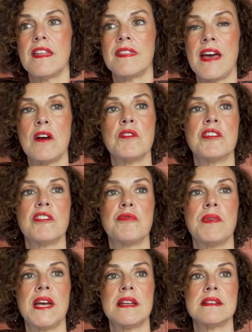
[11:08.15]
that would have
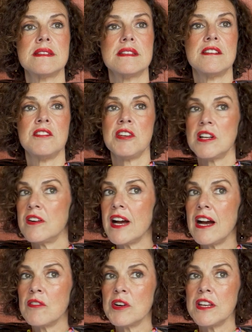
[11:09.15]
meant you don't
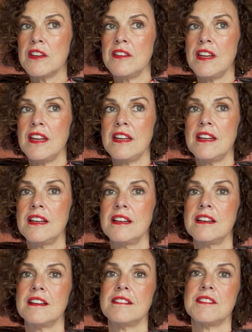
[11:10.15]
have what you need,
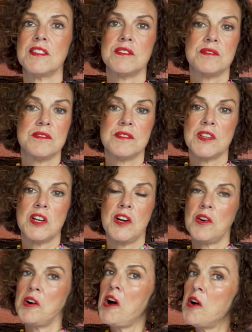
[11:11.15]

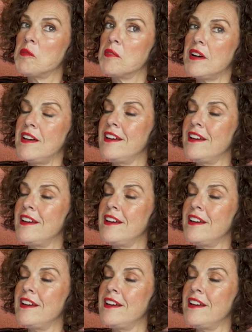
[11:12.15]
go home.